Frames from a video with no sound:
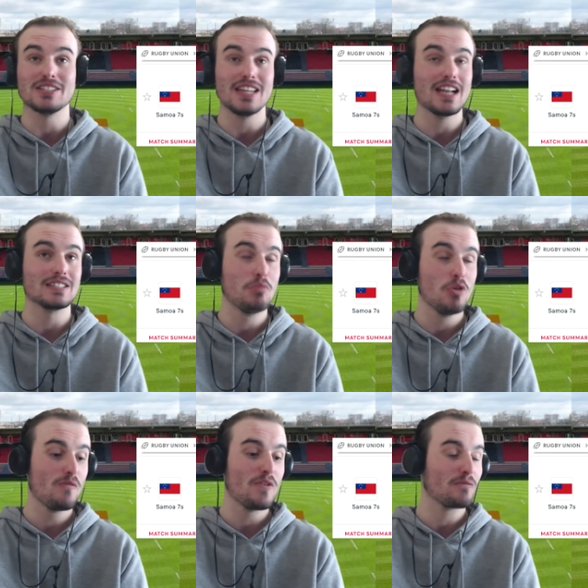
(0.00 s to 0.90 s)
So that is
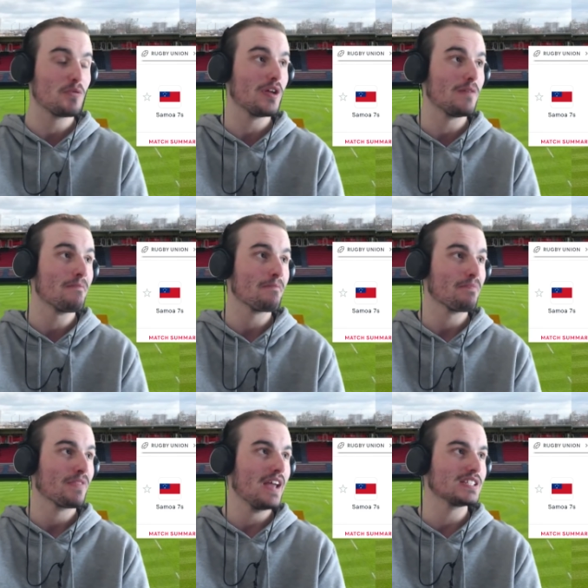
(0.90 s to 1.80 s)
perfect for them
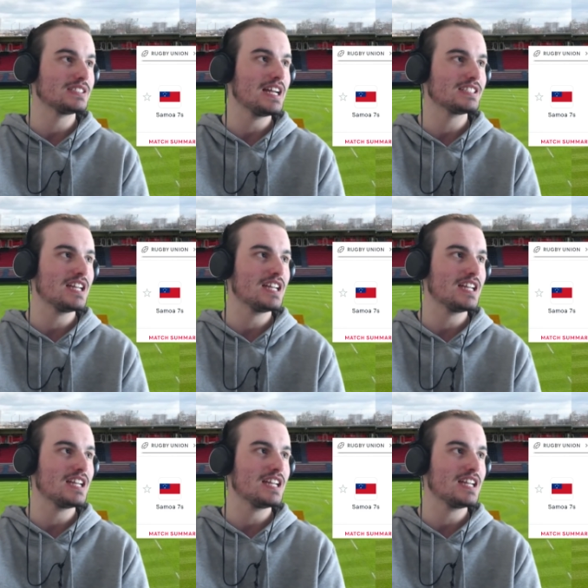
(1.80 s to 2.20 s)
at this stage.